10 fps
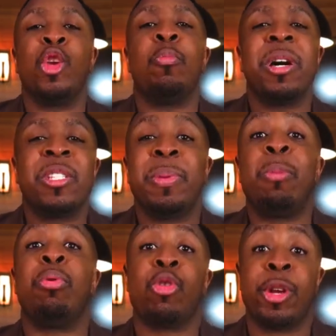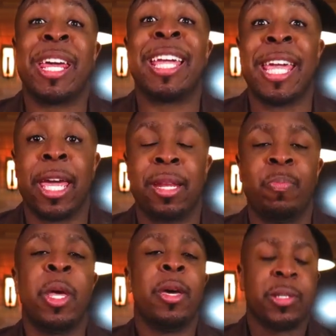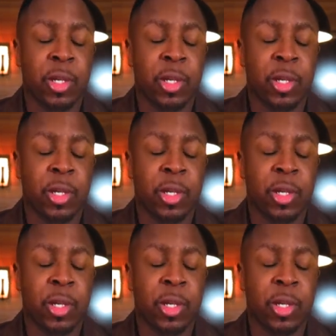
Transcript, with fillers: you must be born again.